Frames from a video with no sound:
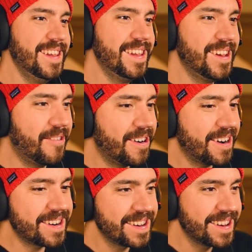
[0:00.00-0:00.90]
It
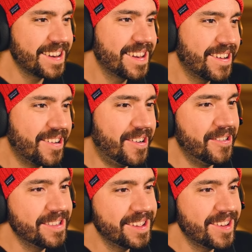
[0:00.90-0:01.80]
works.
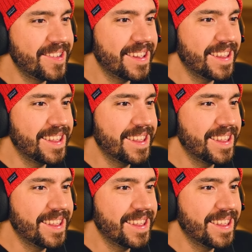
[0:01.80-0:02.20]
Holy shit.